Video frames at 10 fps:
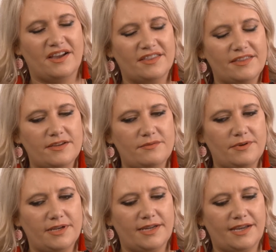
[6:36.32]
I think
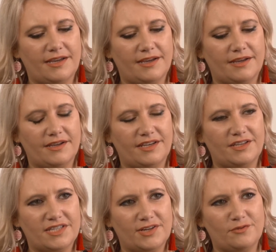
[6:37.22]
we are an
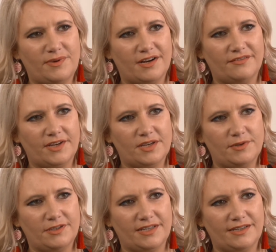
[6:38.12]
integral part of our
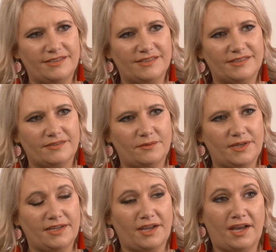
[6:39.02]
community.
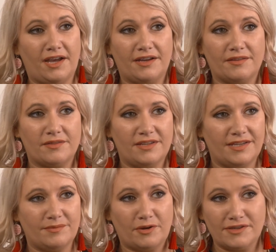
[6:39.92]
We are
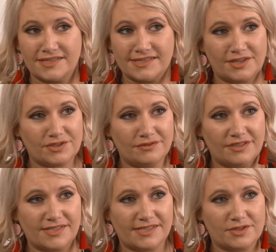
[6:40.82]
the most essential
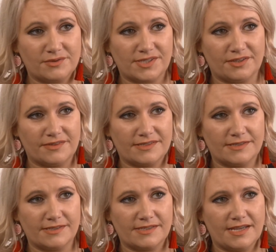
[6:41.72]
of essential
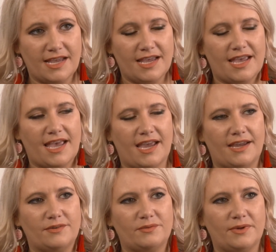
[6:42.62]
services.
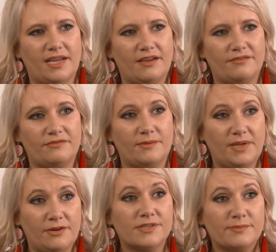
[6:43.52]
And we have a
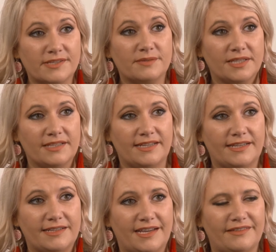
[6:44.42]
big
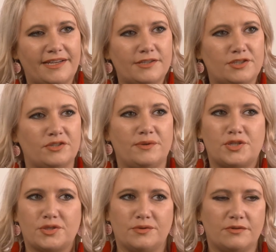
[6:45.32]
responsibility, and that is to
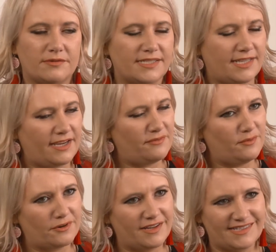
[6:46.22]
ensure safe
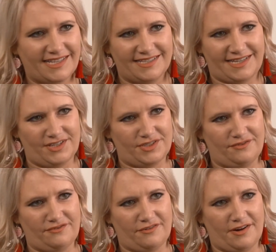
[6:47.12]
water and
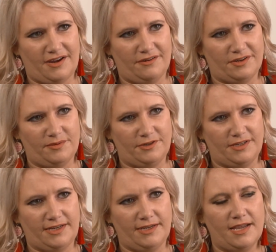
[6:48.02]
sanitation for our
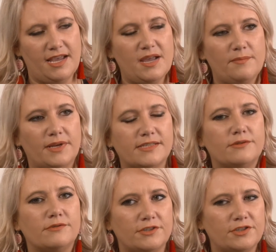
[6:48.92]
community. But it's
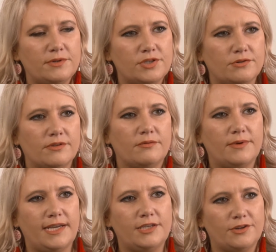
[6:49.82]
also to ensure that
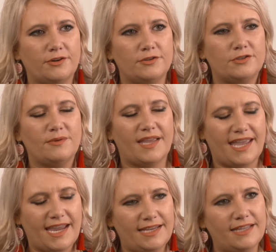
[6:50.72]
we don't do
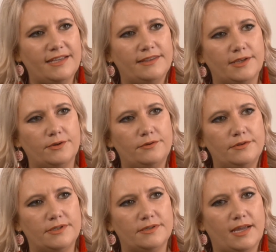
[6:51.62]
anything that
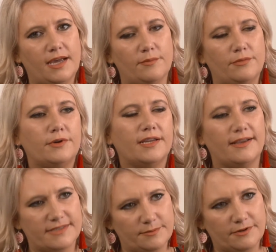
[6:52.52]
could put a
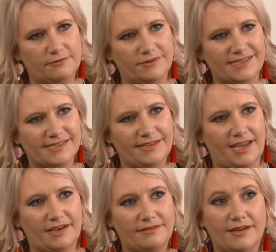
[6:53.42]
customer at risk.
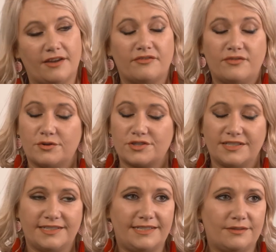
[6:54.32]
And
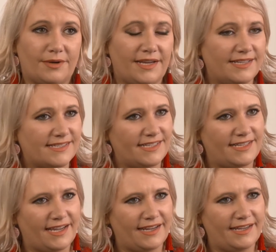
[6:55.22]
unfortunately, the way it is
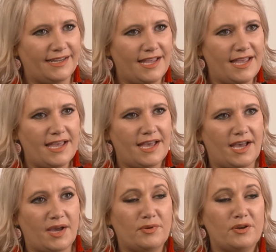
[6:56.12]
today,
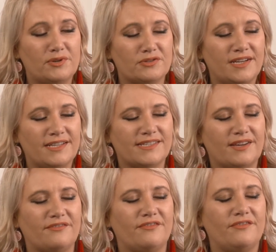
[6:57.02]
perpetrators
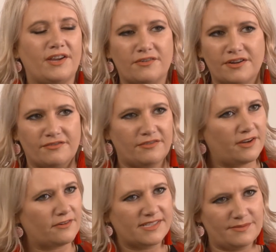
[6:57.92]
are very,
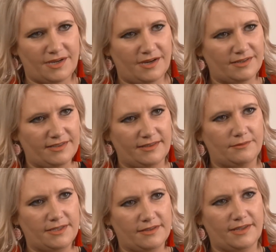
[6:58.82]
very smart in the
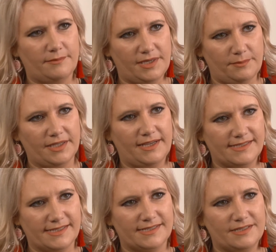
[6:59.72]
way that they manipulate
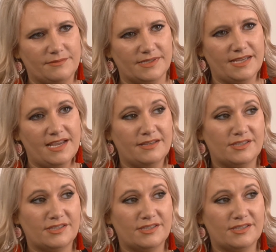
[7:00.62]
systems.